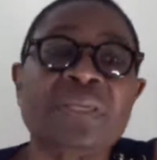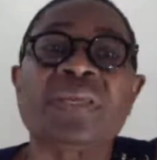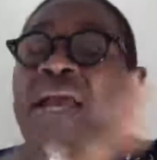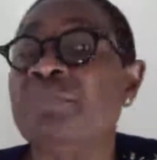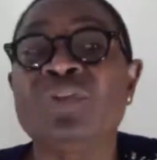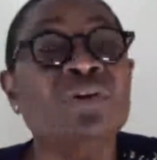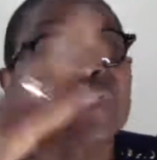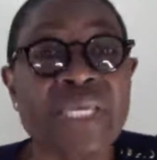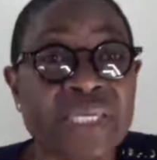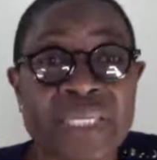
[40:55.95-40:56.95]
I'm not
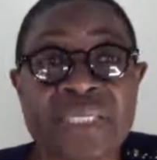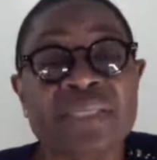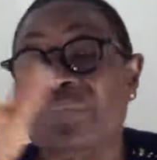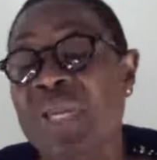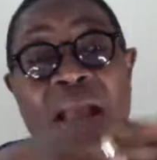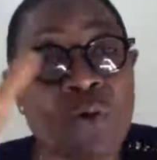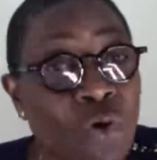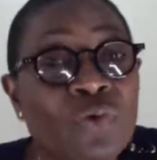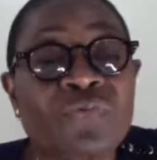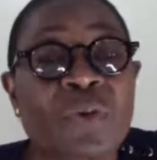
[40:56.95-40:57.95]
saying it. We are
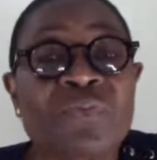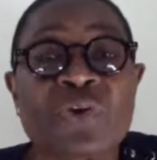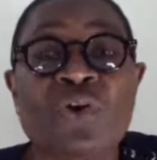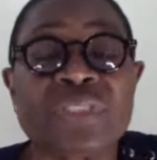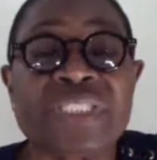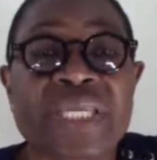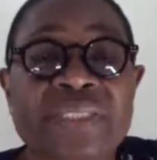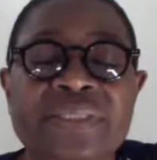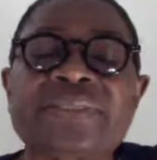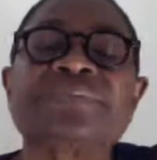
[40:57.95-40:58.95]
all from the
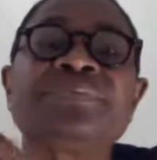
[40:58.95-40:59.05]
continent.